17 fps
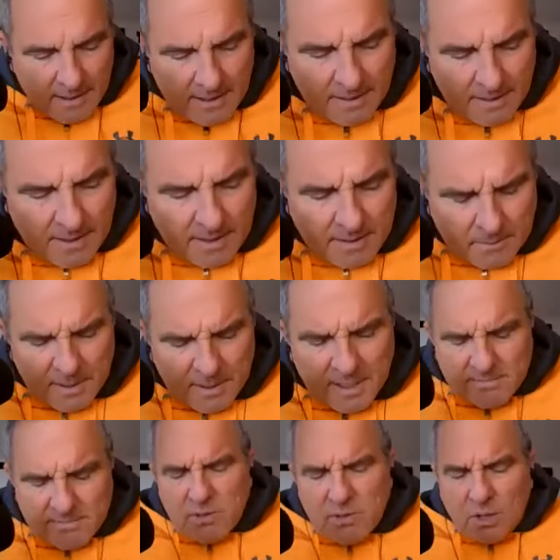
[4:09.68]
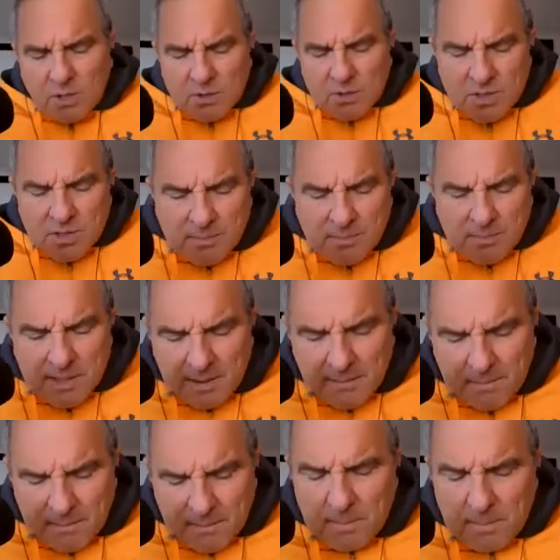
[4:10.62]
But those are some of
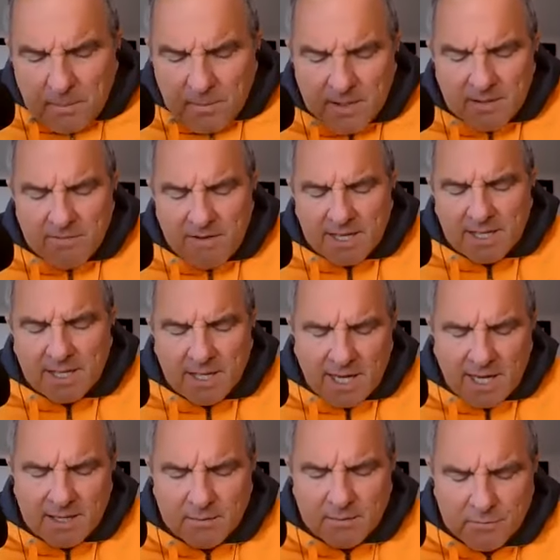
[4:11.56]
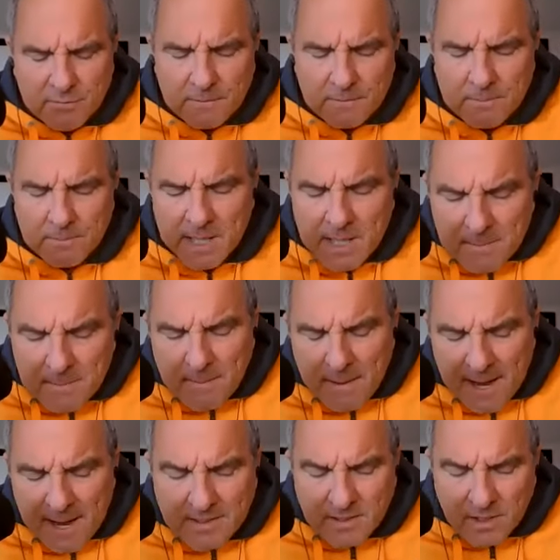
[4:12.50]
the people that have had a lot of
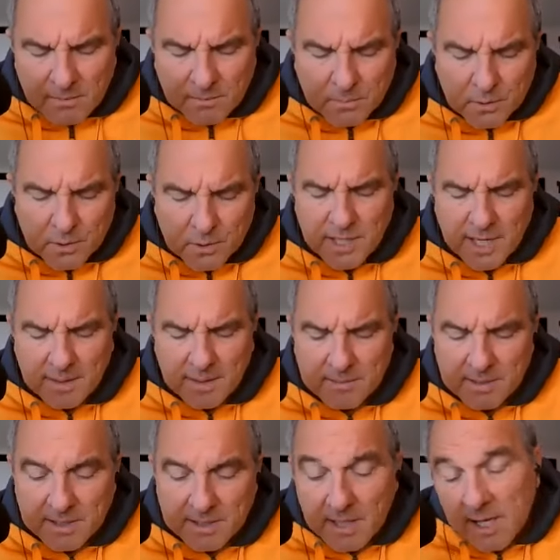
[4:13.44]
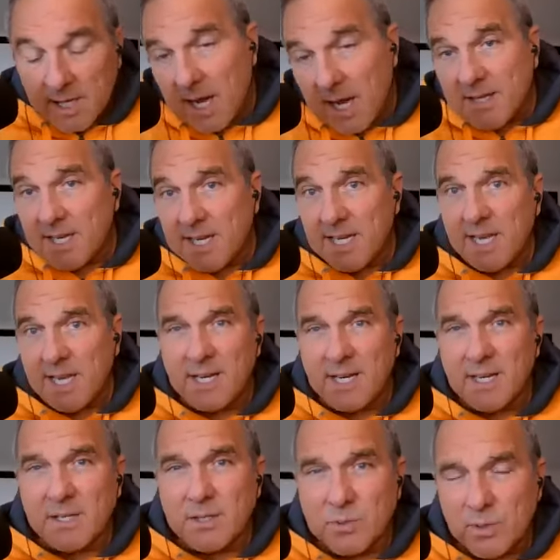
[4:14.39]
impact on Bush Hamdan. I think
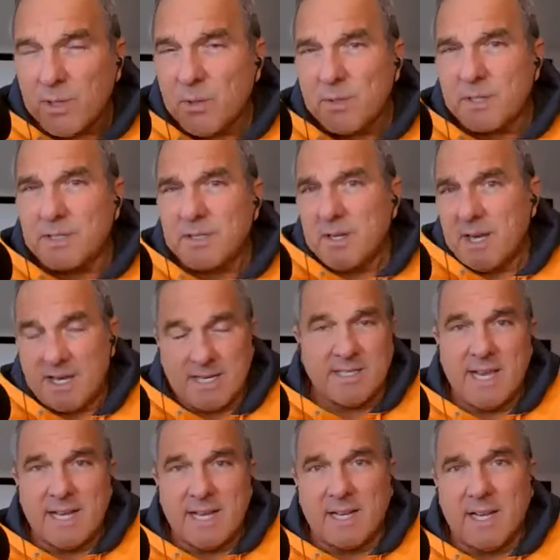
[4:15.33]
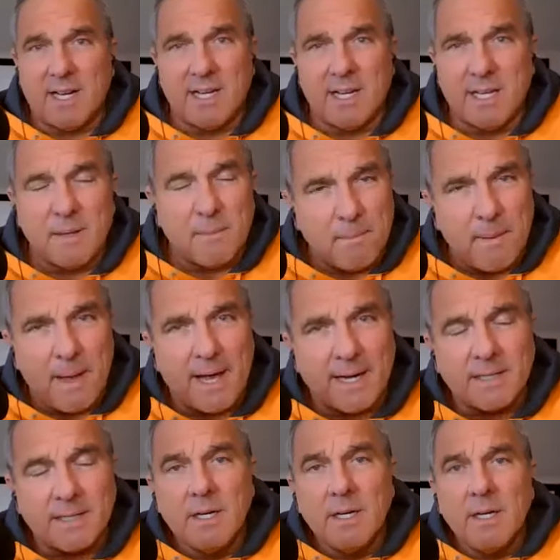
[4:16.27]
Eli Drinkwitz has had a lot of
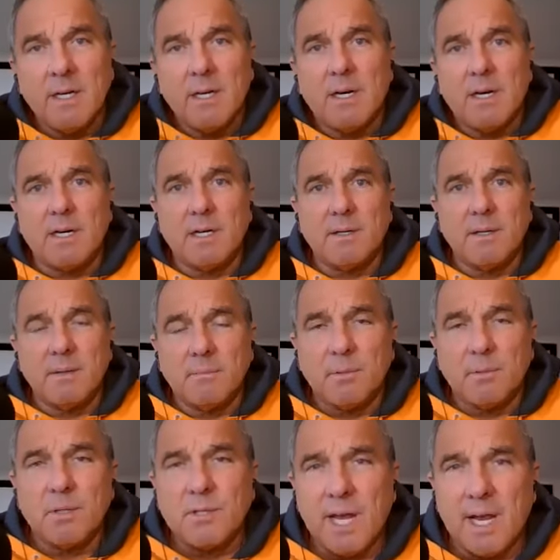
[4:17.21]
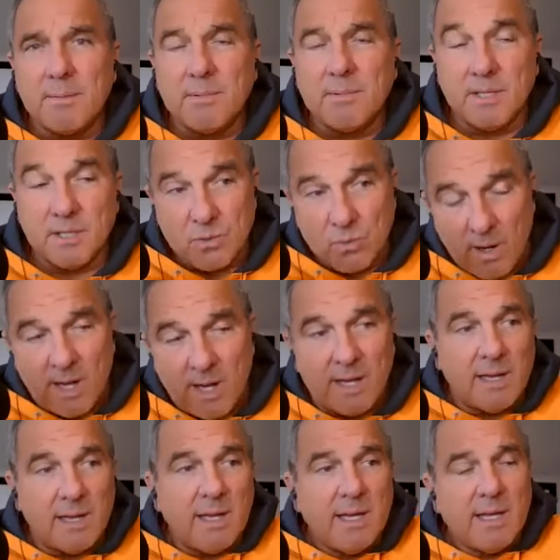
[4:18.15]
impact on Bush Hamdan as
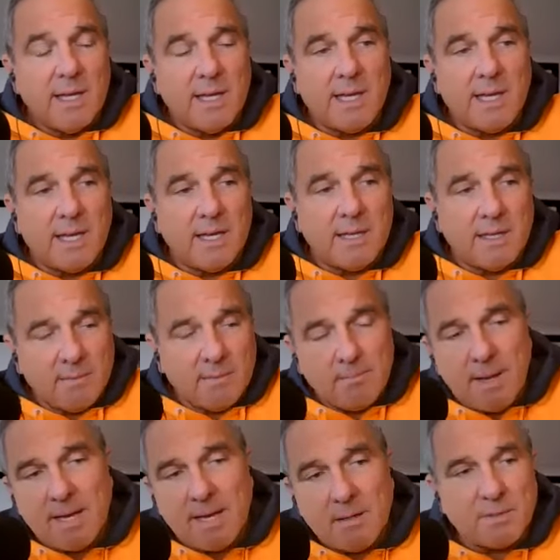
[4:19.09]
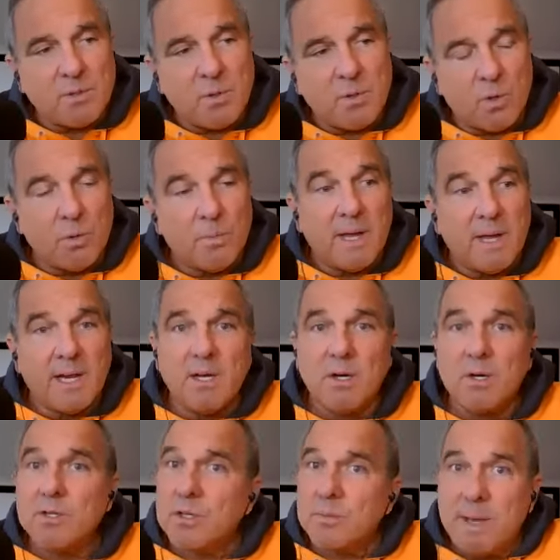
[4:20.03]
well. He made him his quarterback
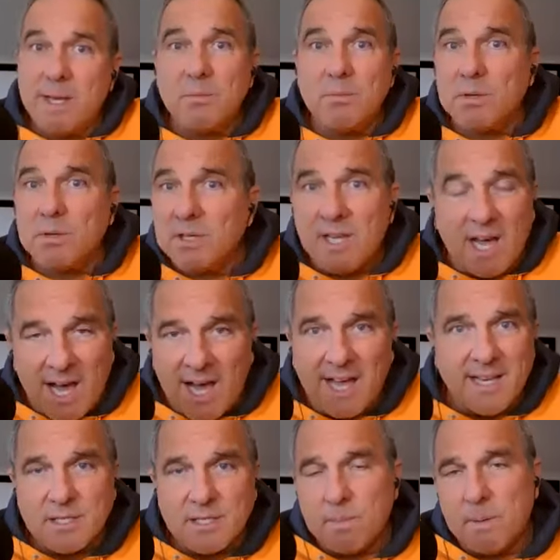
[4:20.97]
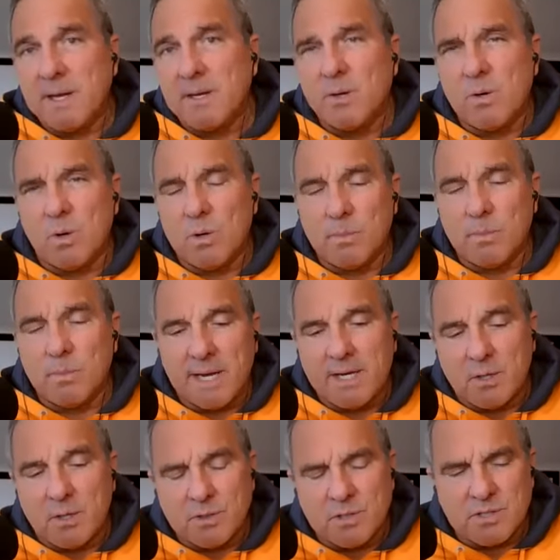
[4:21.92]
coach. He made him one of the highest paid quarterback
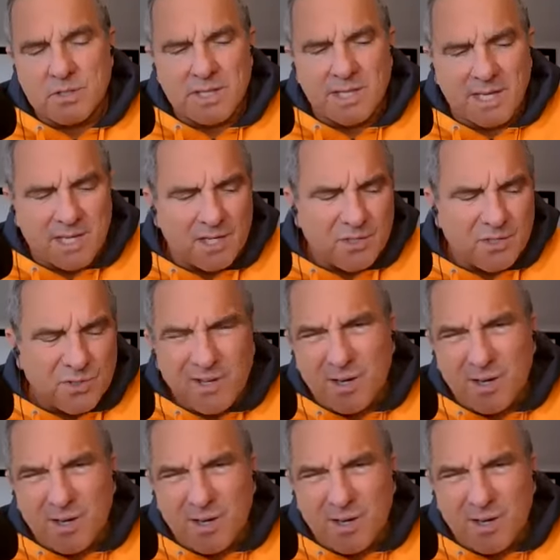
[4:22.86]
coaches in the country.